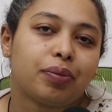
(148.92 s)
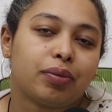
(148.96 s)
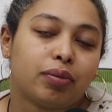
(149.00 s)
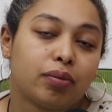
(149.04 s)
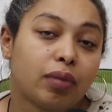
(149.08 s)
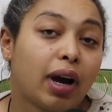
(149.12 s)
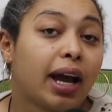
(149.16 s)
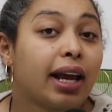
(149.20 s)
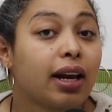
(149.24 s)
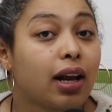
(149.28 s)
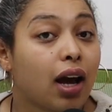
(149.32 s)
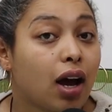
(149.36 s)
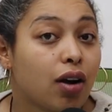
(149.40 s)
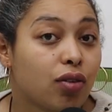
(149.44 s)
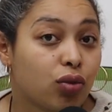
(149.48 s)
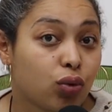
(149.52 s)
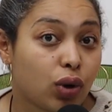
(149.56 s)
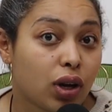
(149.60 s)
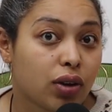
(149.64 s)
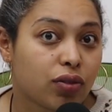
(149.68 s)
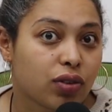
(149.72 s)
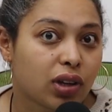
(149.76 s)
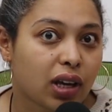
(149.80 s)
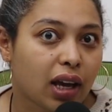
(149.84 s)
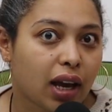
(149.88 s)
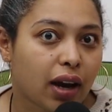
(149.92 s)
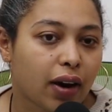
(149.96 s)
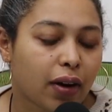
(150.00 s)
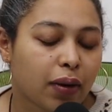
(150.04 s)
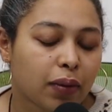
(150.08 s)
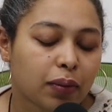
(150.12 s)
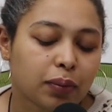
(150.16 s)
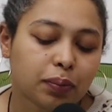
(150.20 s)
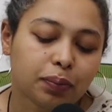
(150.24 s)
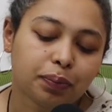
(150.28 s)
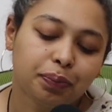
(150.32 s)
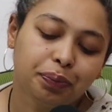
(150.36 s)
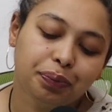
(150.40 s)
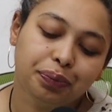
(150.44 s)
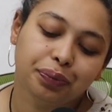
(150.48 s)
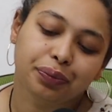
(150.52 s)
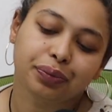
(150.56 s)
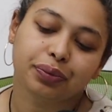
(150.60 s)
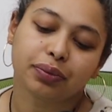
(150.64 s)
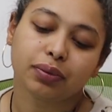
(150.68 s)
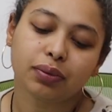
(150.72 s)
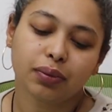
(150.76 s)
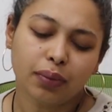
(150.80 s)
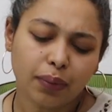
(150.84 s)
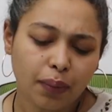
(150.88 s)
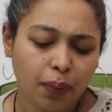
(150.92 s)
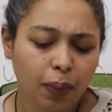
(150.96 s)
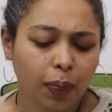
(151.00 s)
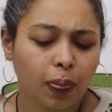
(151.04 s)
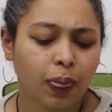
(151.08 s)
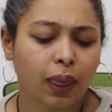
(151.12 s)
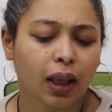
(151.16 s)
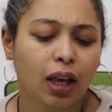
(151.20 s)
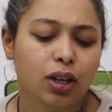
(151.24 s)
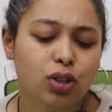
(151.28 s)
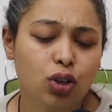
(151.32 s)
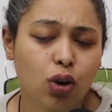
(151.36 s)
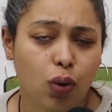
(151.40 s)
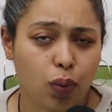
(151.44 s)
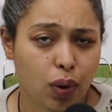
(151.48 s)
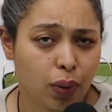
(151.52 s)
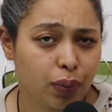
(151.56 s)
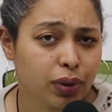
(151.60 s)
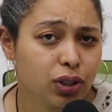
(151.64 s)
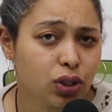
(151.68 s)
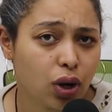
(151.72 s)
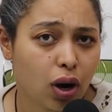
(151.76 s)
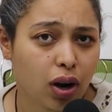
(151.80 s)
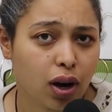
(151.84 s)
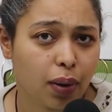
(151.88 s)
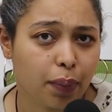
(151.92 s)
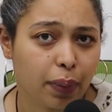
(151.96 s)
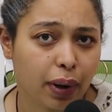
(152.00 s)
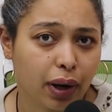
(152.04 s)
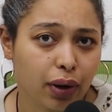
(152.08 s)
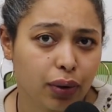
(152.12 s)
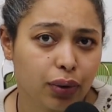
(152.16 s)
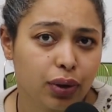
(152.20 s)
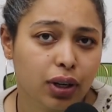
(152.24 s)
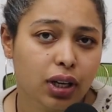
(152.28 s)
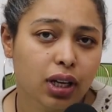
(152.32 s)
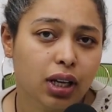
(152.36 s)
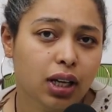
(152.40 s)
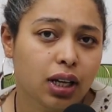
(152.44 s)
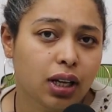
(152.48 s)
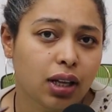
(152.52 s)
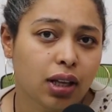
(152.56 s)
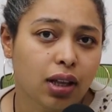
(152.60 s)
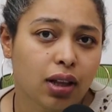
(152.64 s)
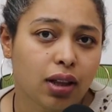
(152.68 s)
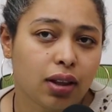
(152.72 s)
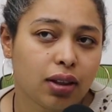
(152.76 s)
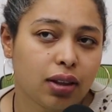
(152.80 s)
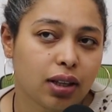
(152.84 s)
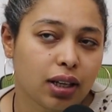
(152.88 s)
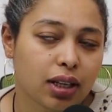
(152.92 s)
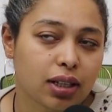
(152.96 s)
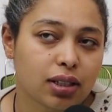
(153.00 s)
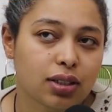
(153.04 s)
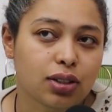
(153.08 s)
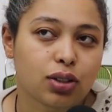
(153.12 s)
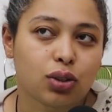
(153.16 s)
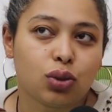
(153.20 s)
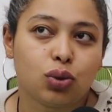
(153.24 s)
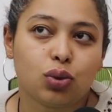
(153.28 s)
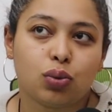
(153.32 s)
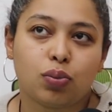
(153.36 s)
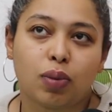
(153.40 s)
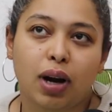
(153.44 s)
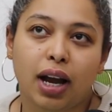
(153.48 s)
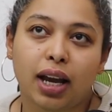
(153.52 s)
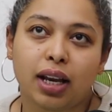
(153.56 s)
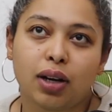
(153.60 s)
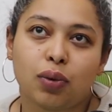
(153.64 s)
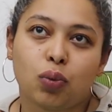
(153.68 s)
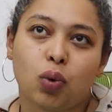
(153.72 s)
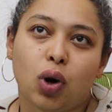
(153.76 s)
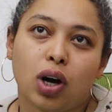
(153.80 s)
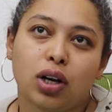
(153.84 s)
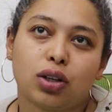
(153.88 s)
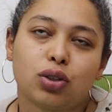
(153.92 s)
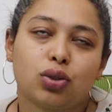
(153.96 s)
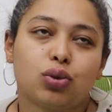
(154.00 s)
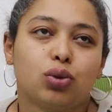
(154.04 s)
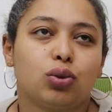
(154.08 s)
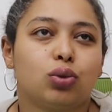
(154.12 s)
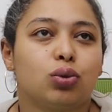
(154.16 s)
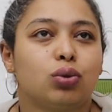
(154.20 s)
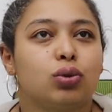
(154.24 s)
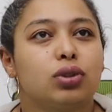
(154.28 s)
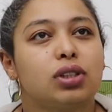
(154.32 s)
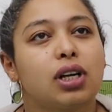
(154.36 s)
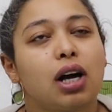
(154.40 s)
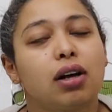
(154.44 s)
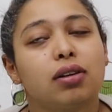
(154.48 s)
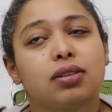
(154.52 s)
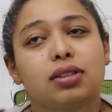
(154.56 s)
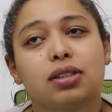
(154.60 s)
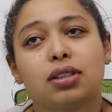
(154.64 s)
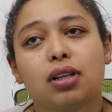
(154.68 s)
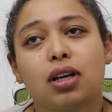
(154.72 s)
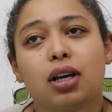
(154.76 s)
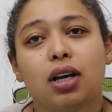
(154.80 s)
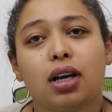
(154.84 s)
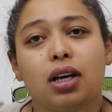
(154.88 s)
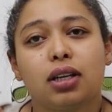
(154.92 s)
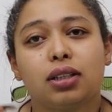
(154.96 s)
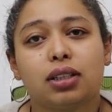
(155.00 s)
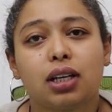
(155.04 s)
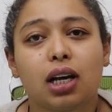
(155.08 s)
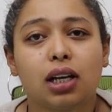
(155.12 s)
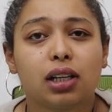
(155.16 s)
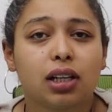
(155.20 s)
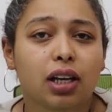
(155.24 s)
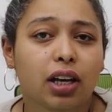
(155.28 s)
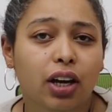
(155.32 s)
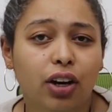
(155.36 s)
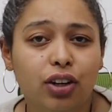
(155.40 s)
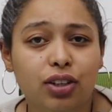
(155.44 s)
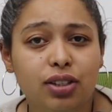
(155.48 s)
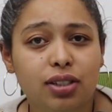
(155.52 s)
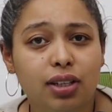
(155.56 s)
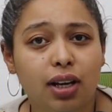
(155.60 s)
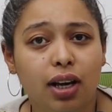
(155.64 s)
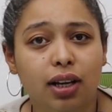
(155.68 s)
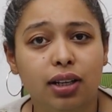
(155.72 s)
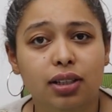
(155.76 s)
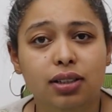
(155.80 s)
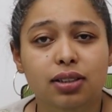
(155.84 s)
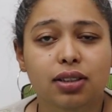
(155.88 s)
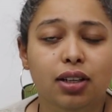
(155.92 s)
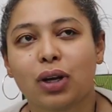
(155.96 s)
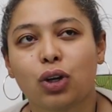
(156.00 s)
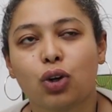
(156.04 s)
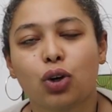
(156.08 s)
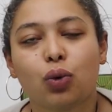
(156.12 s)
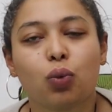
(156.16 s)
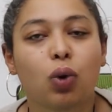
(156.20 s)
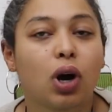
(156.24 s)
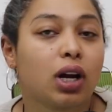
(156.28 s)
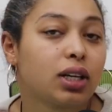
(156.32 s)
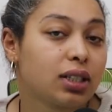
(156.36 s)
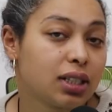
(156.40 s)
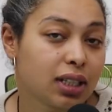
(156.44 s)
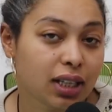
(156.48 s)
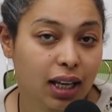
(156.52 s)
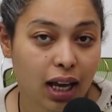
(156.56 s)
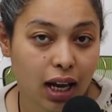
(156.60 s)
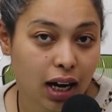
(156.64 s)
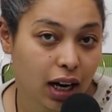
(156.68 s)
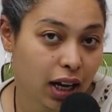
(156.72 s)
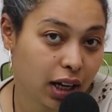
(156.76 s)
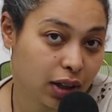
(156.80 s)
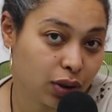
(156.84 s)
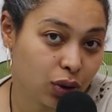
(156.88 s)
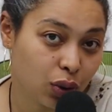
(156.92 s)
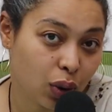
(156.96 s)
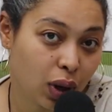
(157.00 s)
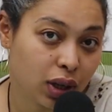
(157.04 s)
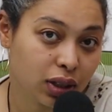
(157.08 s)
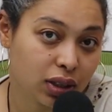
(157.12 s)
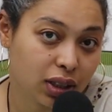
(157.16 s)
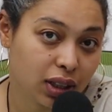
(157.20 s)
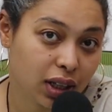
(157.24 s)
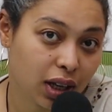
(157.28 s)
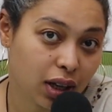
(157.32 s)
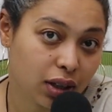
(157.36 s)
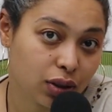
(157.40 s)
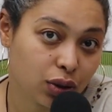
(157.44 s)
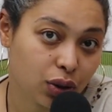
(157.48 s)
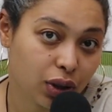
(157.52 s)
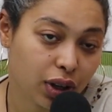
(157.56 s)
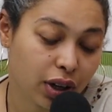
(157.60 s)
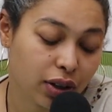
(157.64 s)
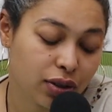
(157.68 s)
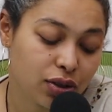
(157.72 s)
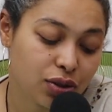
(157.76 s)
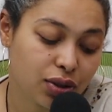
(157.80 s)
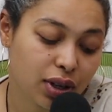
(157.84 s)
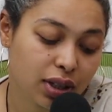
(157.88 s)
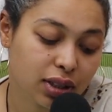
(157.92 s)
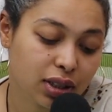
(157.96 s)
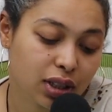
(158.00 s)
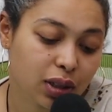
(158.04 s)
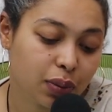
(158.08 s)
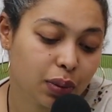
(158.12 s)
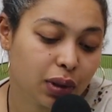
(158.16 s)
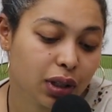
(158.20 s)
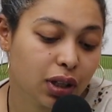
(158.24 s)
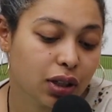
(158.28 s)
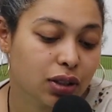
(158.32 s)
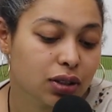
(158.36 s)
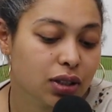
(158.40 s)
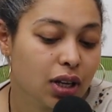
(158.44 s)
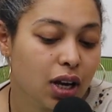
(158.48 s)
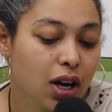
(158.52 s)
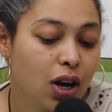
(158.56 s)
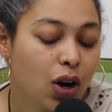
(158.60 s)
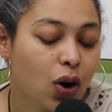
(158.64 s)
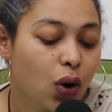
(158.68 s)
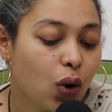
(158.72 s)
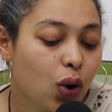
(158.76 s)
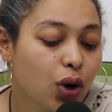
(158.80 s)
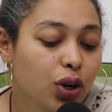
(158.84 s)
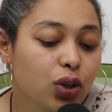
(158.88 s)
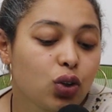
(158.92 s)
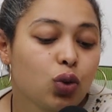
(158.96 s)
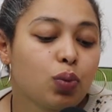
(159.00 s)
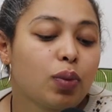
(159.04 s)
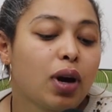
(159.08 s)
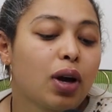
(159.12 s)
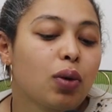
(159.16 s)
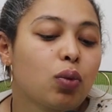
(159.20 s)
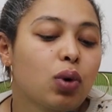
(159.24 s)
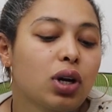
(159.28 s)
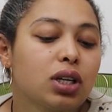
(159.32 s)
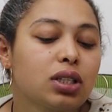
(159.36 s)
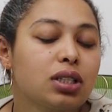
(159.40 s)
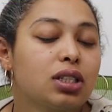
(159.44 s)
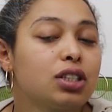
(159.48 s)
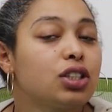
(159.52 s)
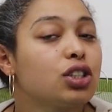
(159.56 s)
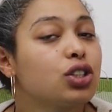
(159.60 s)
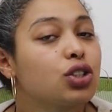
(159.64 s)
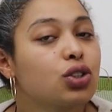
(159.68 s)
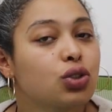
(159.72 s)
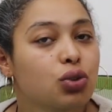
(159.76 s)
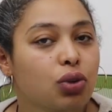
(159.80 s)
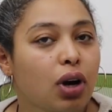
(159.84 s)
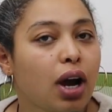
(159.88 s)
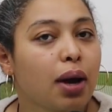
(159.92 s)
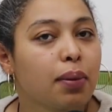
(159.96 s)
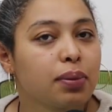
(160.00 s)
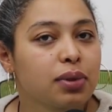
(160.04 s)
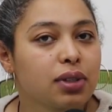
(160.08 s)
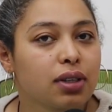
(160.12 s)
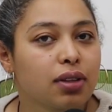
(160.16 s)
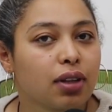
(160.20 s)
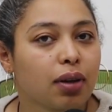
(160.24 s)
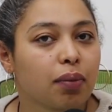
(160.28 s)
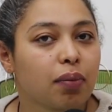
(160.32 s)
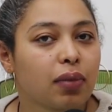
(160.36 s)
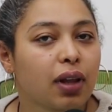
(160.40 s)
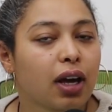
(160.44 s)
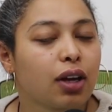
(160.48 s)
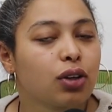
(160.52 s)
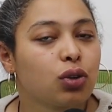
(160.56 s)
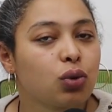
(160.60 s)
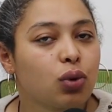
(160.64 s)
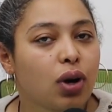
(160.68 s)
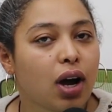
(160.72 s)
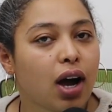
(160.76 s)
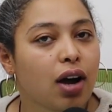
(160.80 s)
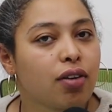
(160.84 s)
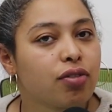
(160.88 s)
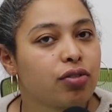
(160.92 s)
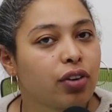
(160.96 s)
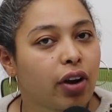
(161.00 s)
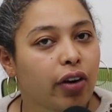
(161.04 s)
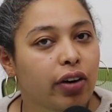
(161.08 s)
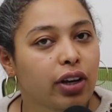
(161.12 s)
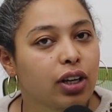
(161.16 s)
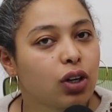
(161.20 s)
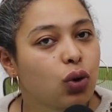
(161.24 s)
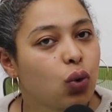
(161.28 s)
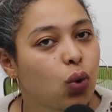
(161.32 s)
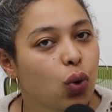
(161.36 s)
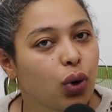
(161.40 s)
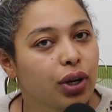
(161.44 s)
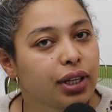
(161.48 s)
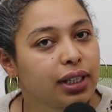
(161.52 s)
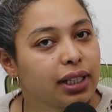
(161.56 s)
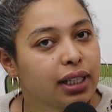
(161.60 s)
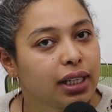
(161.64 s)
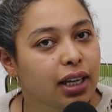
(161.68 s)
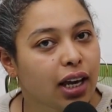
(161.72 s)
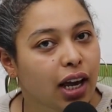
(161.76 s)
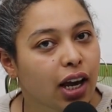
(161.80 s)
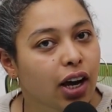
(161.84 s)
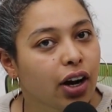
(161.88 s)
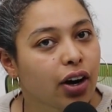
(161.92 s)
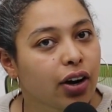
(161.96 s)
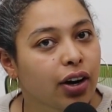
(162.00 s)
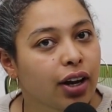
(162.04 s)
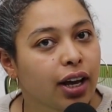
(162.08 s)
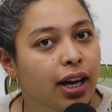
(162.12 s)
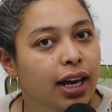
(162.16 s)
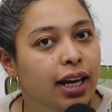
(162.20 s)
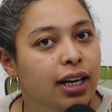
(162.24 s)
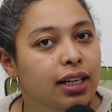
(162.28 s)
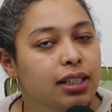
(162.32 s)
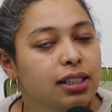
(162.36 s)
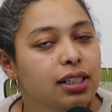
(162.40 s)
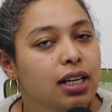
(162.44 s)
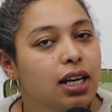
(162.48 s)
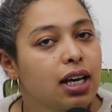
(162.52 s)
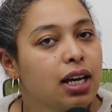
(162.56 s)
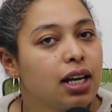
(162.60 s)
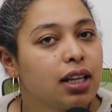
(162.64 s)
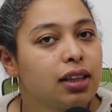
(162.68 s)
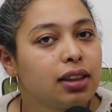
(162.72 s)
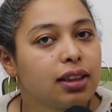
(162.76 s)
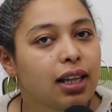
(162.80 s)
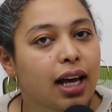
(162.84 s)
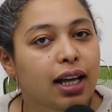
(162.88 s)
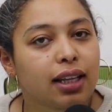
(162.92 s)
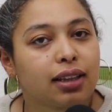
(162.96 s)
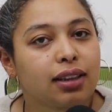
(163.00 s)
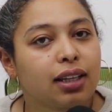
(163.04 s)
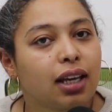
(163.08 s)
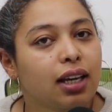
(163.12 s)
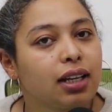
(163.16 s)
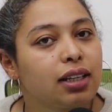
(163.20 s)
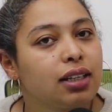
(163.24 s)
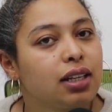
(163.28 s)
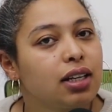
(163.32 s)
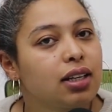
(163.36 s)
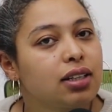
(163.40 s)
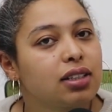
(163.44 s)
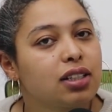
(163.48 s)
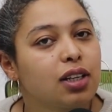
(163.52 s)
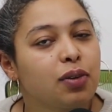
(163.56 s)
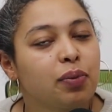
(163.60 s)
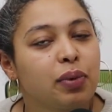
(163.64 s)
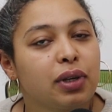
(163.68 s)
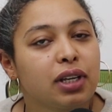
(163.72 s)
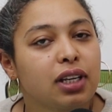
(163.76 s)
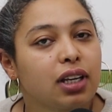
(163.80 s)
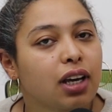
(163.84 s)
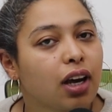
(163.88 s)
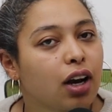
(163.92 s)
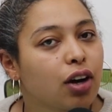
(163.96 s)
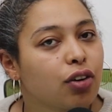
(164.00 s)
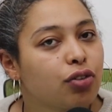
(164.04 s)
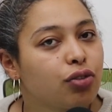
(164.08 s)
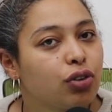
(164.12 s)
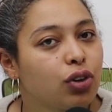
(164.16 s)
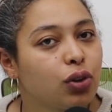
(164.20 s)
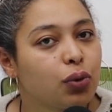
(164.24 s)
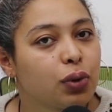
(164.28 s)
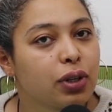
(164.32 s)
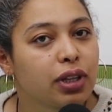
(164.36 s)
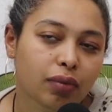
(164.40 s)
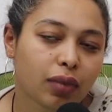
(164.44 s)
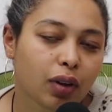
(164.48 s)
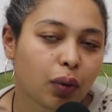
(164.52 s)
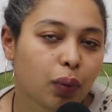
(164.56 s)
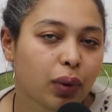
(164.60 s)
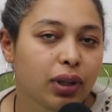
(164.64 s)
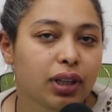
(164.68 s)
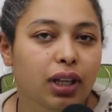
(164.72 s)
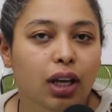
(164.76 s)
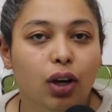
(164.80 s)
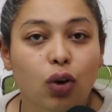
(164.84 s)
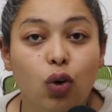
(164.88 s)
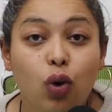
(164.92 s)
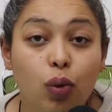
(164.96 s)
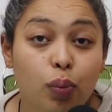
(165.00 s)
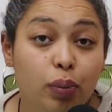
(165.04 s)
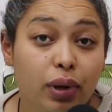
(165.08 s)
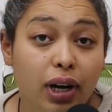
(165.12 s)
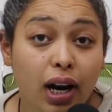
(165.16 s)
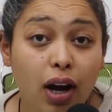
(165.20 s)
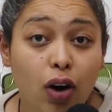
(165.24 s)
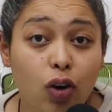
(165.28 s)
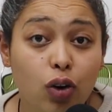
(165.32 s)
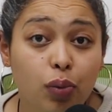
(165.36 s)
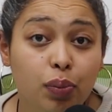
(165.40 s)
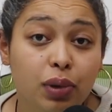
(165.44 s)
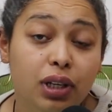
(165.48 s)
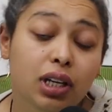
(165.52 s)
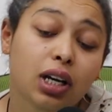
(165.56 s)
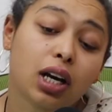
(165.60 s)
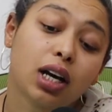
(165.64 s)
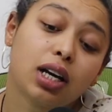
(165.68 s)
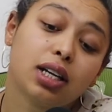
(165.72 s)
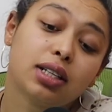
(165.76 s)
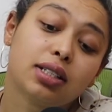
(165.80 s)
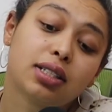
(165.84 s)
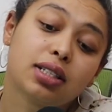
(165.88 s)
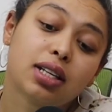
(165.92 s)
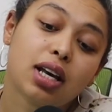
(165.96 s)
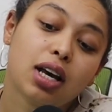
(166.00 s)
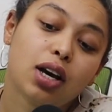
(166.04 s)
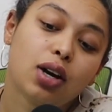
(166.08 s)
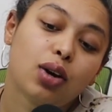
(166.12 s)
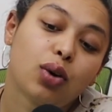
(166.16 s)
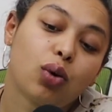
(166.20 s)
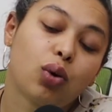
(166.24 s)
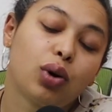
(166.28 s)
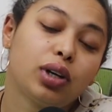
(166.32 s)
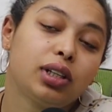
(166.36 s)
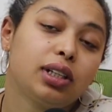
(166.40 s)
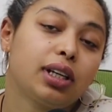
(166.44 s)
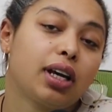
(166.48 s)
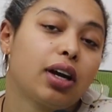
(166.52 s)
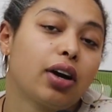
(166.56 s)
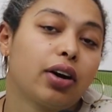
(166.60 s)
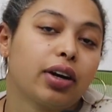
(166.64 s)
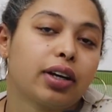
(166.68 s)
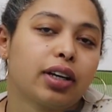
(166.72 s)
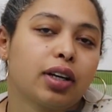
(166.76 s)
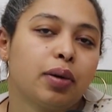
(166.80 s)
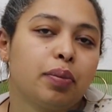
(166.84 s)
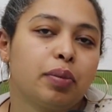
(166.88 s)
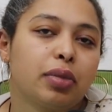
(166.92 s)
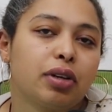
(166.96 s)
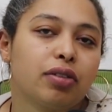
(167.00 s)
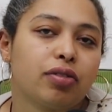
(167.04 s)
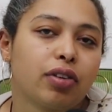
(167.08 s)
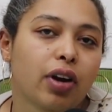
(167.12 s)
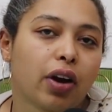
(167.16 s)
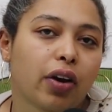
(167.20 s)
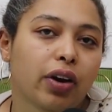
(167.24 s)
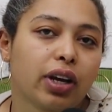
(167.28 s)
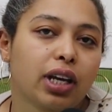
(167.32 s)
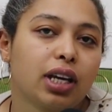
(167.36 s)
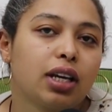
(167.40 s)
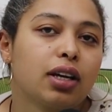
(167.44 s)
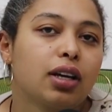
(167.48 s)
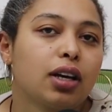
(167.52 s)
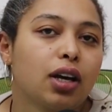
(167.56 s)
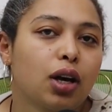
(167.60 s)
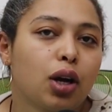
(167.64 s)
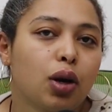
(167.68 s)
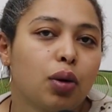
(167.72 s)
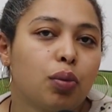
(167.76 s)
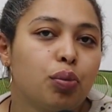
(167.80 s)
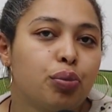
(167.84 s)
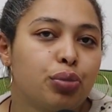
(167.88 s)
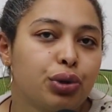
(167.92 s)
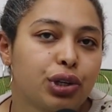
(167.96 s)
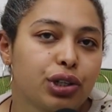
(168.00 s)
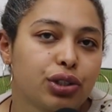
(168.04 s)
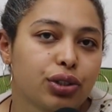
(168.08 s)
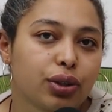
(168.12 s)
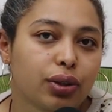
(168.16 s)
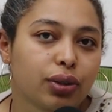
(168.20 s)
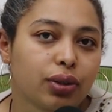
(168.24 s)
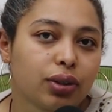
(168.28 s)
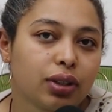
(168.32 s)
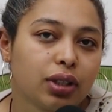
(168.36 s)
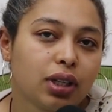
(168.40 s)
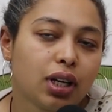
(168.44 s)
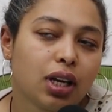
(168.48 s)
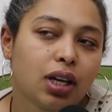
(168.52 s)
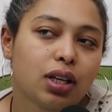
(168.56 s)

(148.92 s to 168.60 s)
might have wavy hair. So when we talk about this, you might want to tell a hairstylist you want to get your hair straightened, or you might want to describe to them that you have very coily hair and that they need to be careful when they comb it out because coily hair can be very brittle.